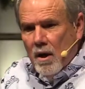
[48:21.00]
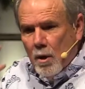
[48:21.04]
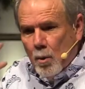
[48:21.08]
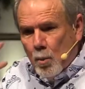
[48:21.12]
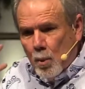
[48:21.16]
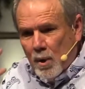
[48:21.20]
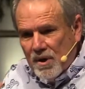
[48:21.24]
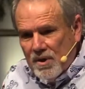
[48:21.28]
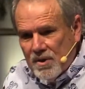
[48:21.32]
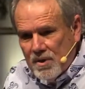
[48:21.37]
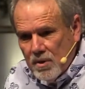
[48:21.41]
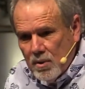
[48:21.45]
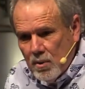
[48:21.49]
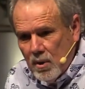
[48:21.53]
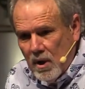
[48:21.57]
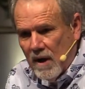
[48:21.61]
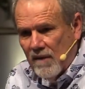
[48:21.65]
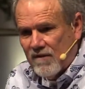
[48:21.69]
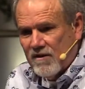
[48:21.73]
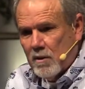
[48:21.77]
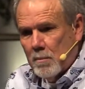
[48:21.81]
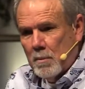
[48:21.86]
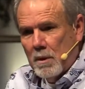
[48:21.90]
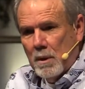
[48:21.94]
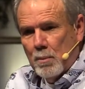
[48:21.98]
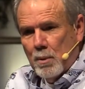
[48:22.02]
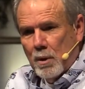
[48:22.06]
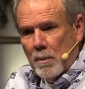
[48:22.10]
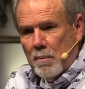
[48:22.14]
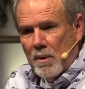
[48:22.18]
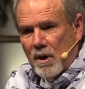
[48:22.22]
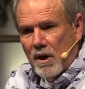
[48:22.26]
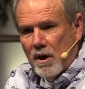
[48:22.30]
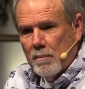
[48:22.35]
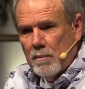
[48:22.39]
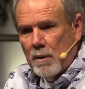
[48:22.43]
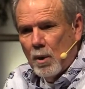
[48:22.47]
We do have to be
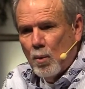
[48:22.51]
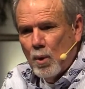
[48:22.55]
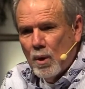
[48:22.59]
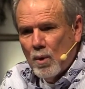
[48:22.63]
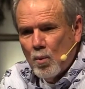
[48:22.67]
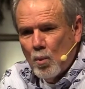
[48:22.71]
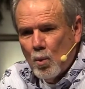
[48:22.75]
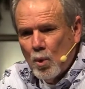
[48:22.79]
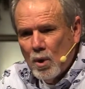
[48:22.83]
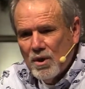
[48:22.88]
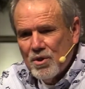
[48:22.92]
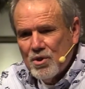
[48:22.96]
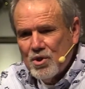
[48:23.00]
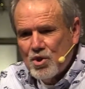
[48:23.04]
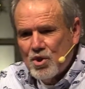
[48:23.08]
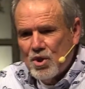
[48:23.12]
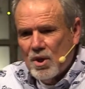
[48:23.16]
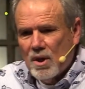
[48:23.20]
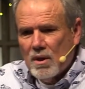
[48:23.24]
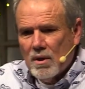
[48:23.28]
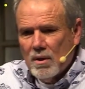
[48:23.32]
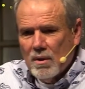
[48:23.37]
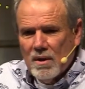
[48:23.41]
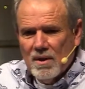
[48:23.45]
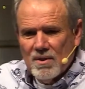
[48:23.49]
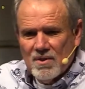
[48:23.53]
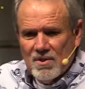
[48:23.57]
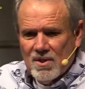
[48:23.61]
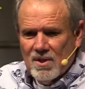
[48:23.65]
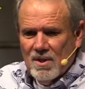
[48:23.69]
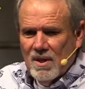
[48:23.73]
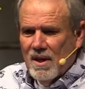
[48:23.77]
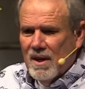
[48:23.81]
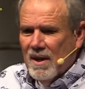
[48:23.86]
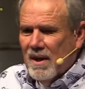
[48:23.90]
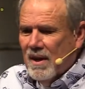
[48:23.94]
prepared. But when we're generous,